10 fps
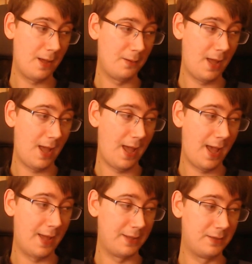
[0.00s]

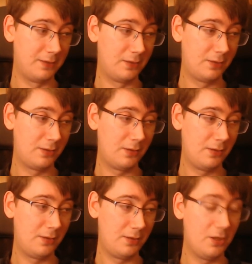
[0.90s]
And you
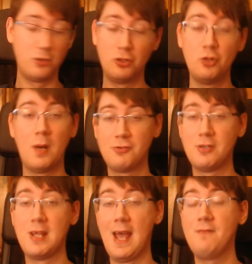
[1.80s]
know, you actually
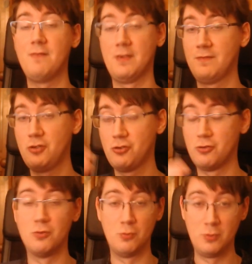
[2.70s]
have an official
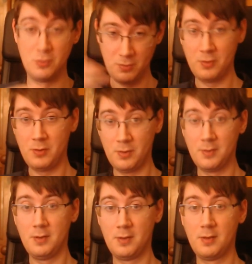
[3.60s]

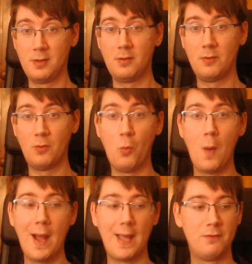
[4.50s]
way
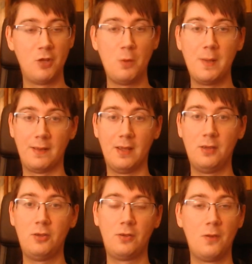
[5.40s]
of doing this
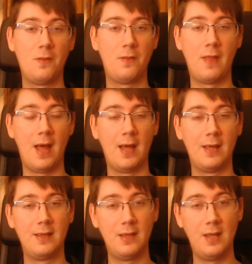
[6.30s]
that
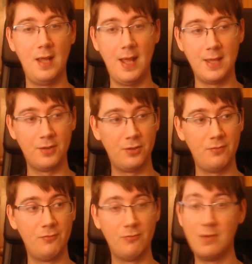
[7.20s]
isn't
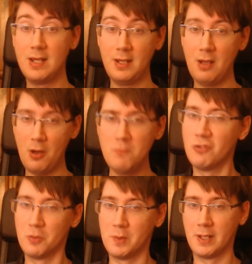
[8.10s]
really
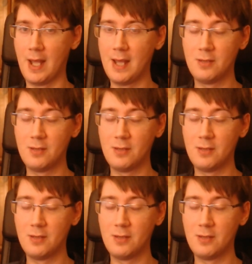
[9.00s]
homebrewing. It's